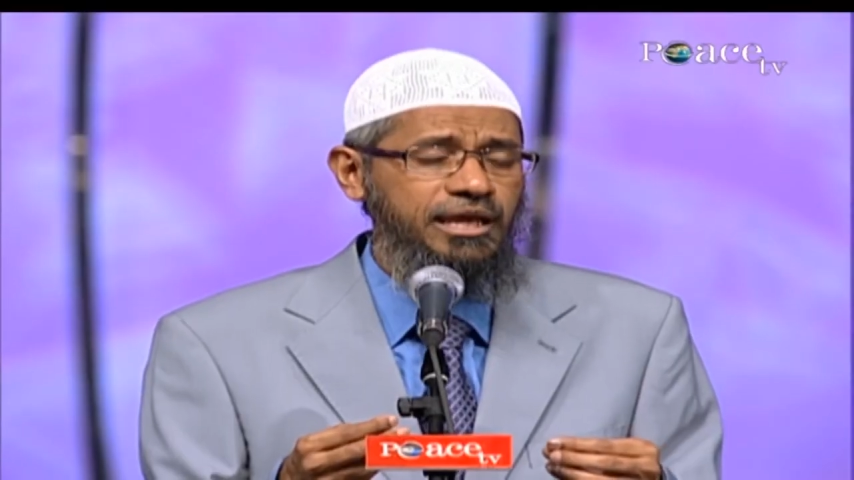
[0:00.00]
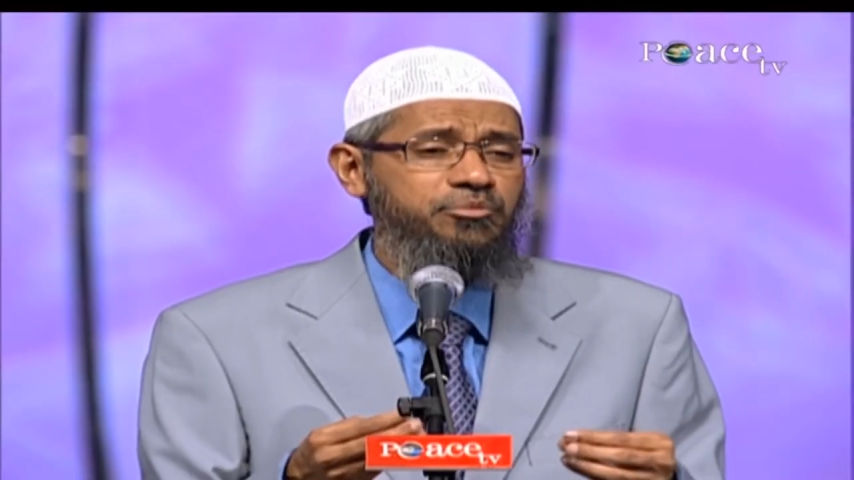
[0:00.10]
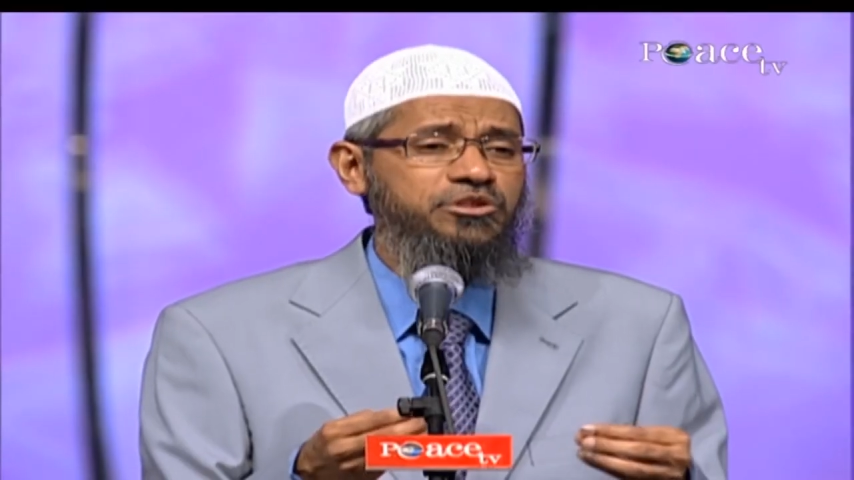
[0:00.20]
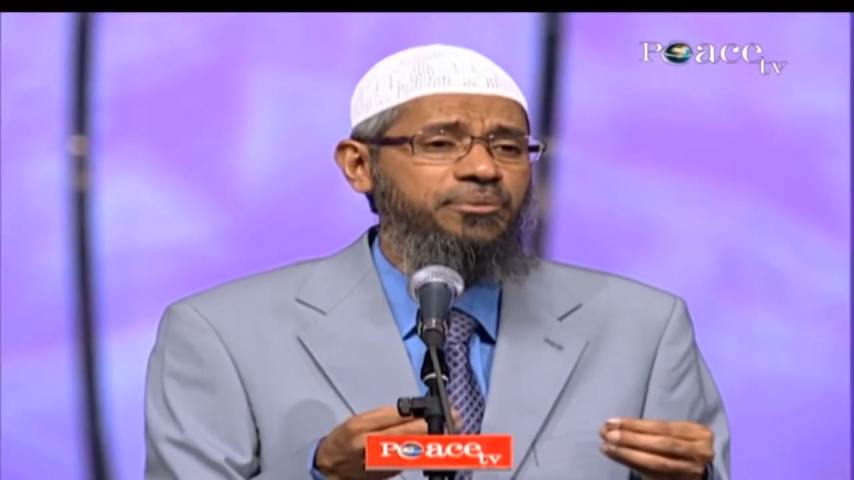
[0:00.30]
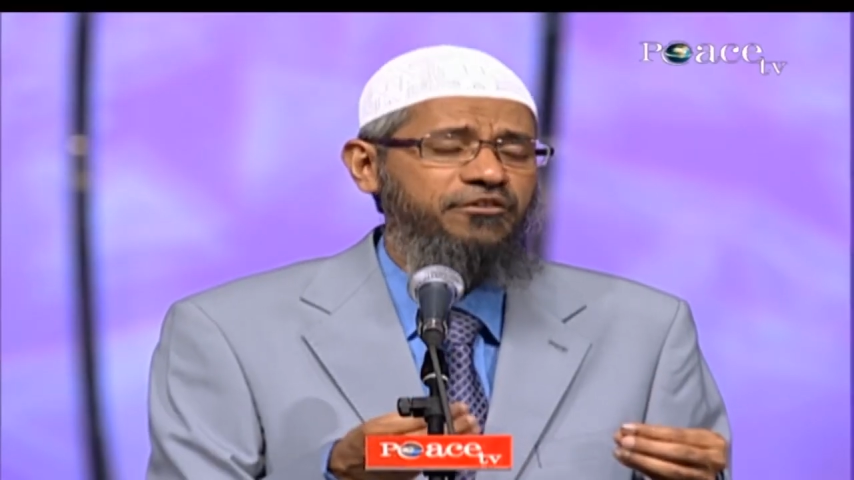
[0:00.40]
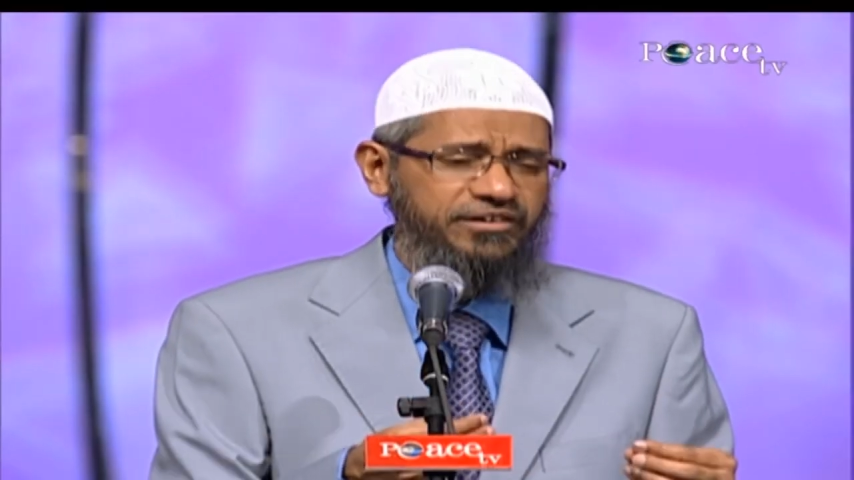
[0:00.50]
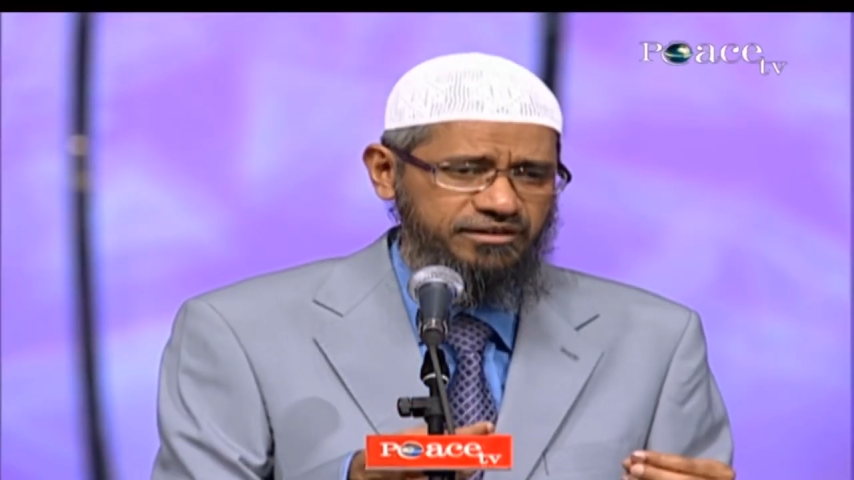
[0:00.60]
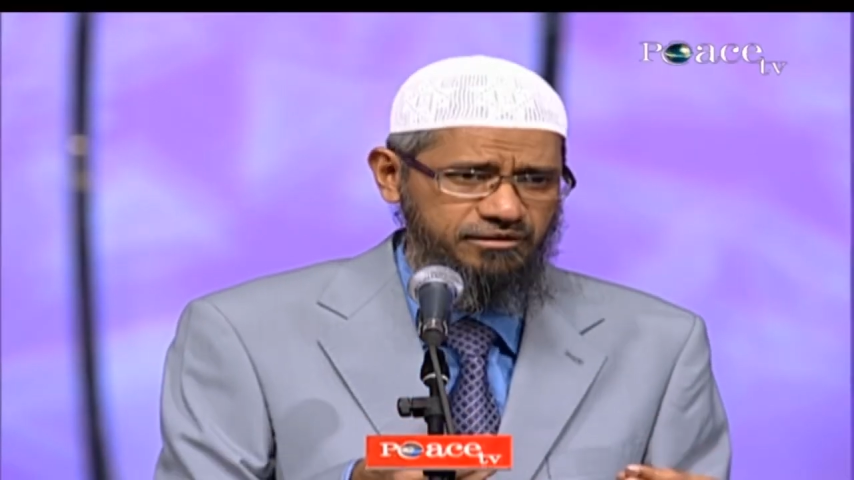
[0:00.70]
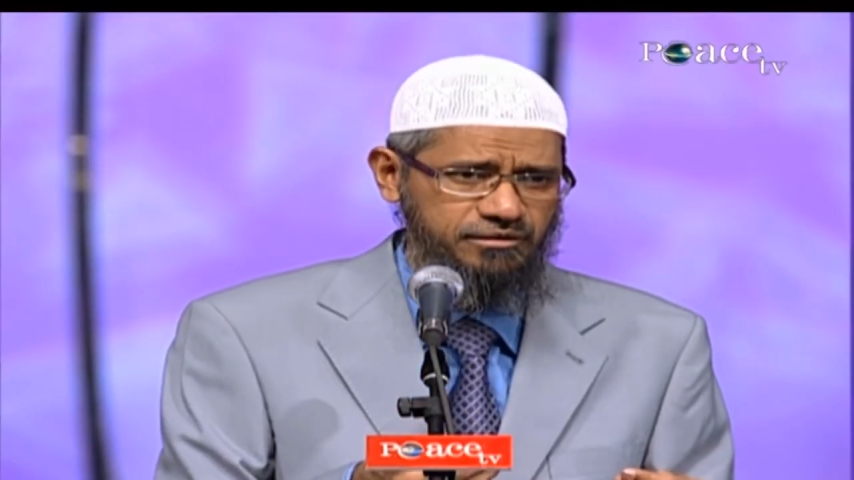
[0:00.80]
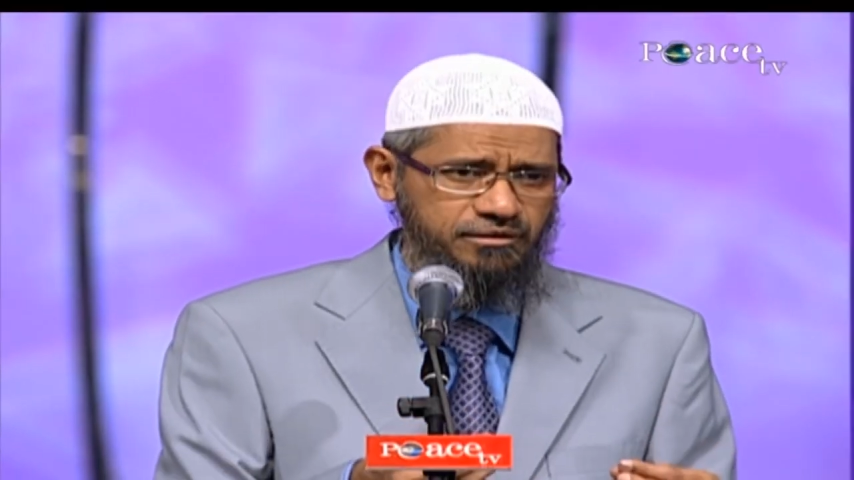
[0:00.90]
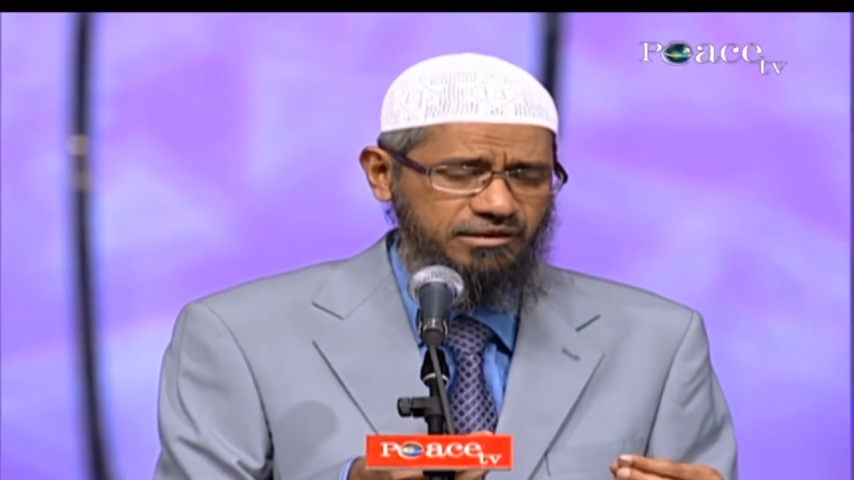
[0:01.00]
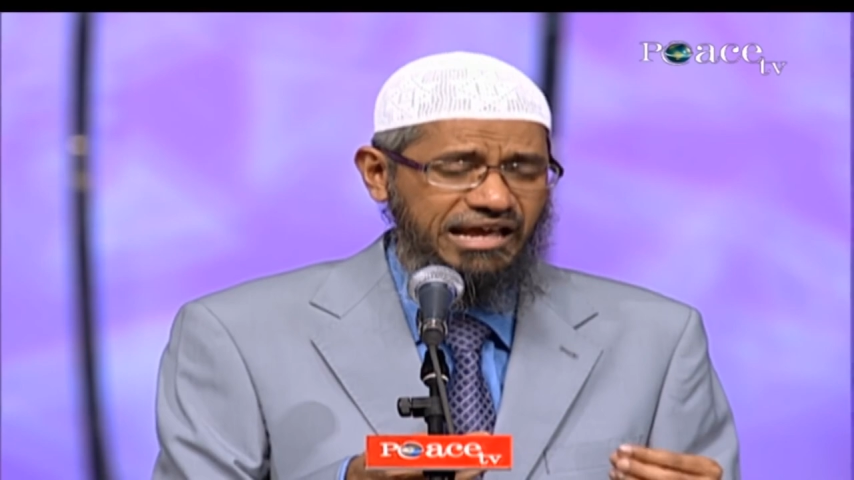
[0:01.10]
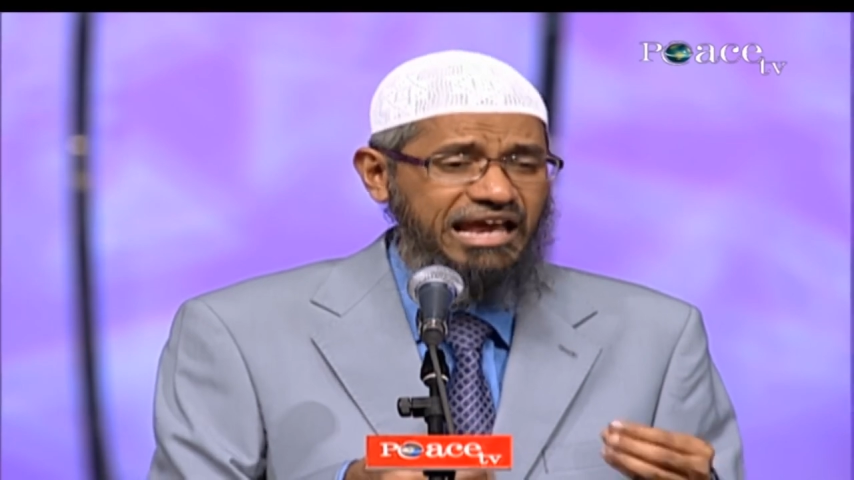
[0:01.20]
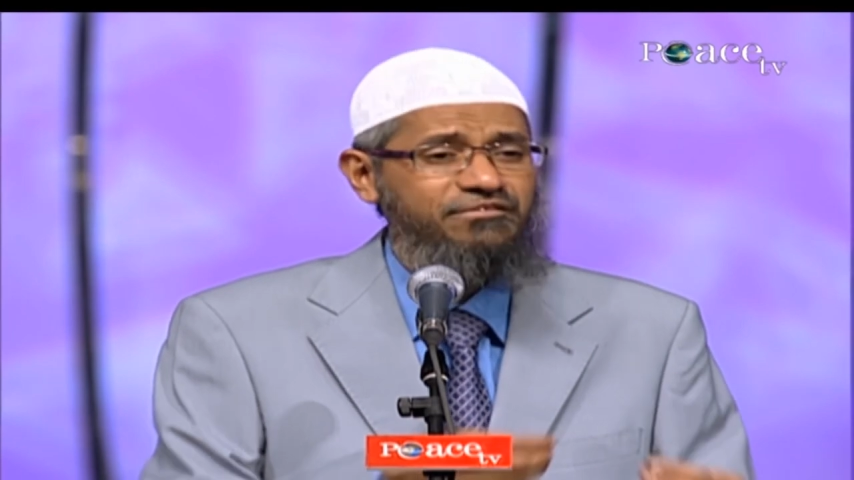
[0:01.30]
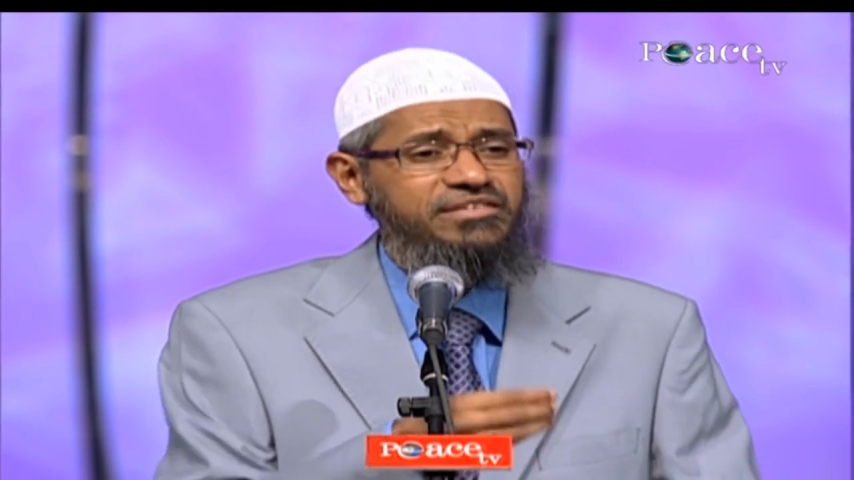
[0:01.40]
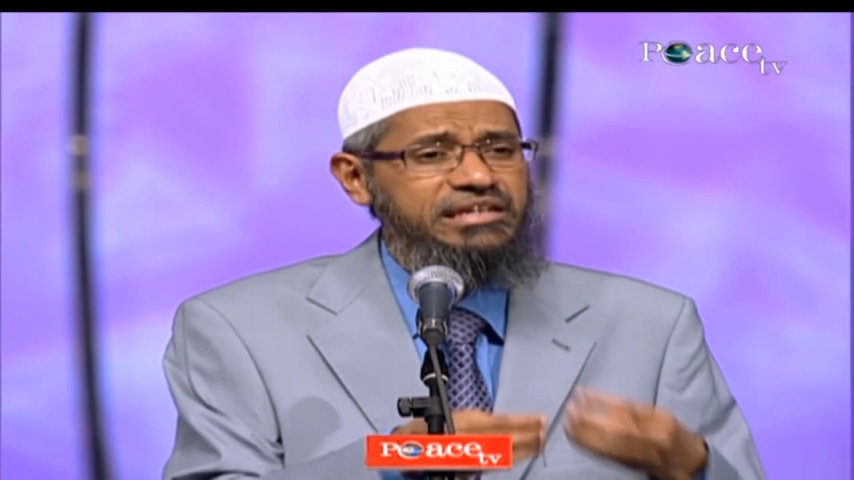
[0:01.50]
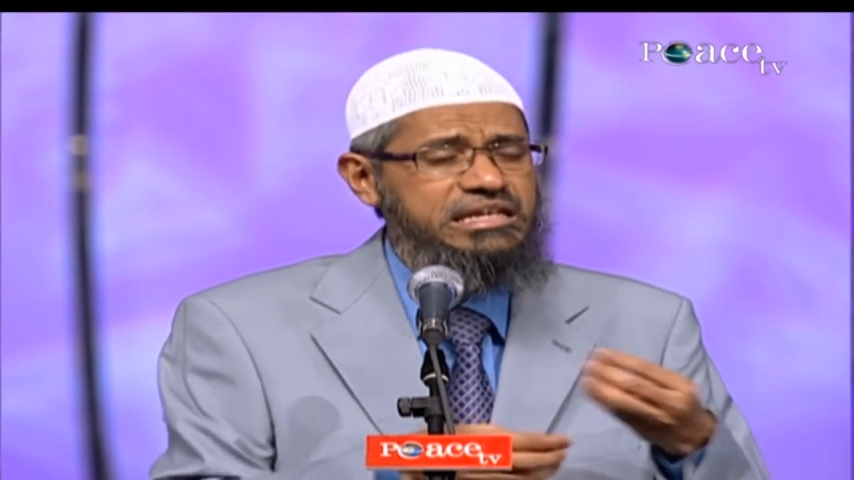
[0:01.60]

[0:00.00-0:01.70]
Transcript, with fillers: came to the Prophet, and when they